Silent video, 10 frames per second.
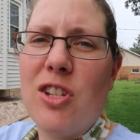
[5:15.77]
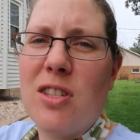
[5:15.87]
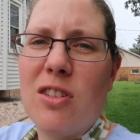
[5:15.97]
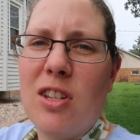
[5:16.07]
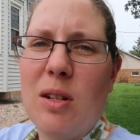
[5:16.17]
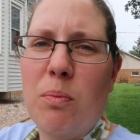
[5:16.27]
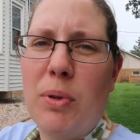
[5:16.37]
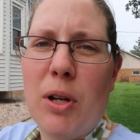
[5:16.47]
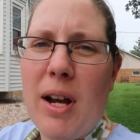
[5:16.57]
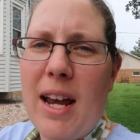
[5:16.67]
It just didn't
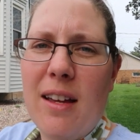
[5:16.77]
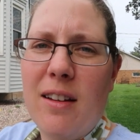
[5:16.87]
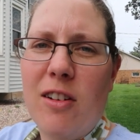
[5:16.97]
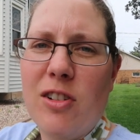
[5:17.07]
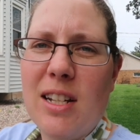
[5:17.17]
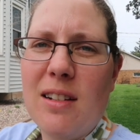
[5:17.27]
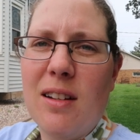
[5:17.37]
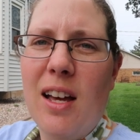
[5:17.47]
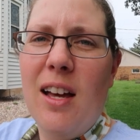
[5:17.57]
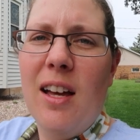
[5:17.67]
puree it or
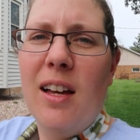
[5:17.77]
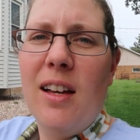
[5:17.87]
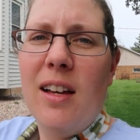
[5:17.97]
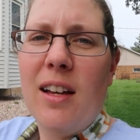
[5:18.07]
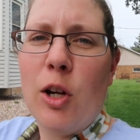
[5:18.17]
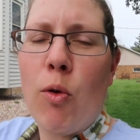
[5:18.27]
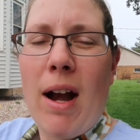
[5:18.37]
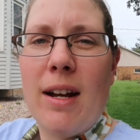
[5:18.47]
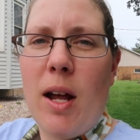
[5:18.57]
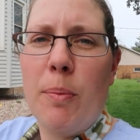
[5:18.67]
didn't
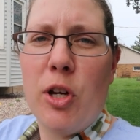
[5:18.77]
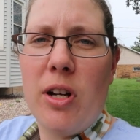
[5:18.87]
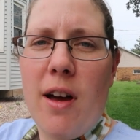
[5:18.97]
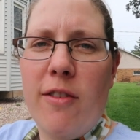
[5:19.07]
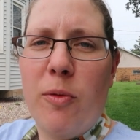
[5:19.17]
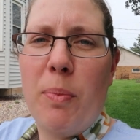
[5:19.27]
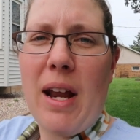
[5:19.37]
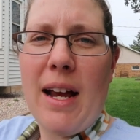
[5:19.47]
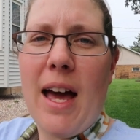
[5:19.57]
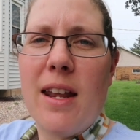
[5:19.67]
grind it up good enough,
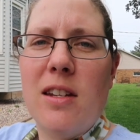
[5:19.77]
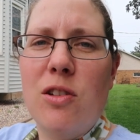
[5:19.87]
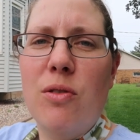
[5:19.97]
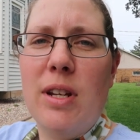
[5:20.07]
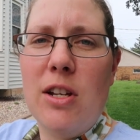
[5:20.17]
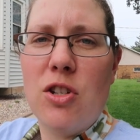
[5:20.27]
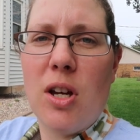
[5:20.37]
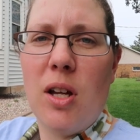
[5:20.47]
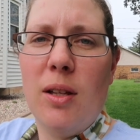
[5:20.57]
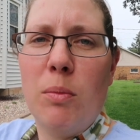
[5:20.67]
but I got a new
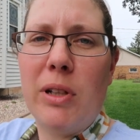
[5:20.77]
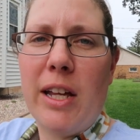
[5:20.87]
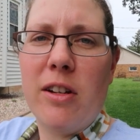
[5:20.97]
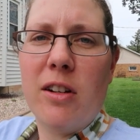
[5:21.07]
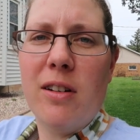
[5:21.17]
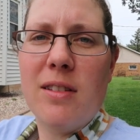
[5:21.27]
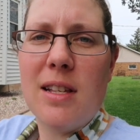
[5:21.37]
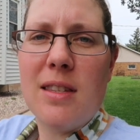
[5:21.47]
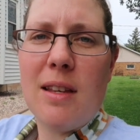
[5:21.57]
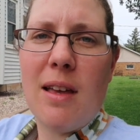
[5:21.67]
Ninja blender
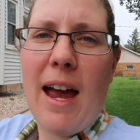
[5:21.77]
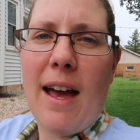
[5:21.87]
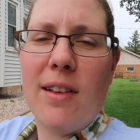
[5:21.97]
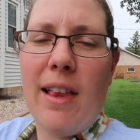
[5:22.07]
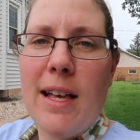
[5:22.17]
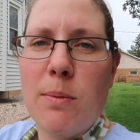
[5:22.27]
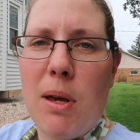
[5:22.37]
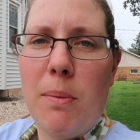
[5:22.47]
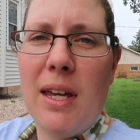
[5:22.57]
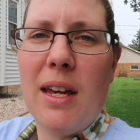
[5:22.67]
since I had the last
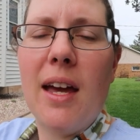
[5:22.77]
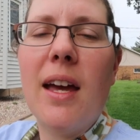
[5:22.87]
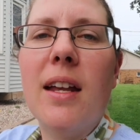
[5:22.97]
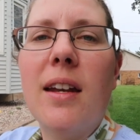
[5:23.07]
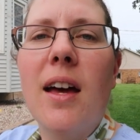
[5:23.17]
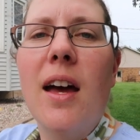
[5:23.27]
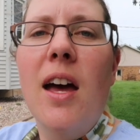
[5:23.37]
baby, and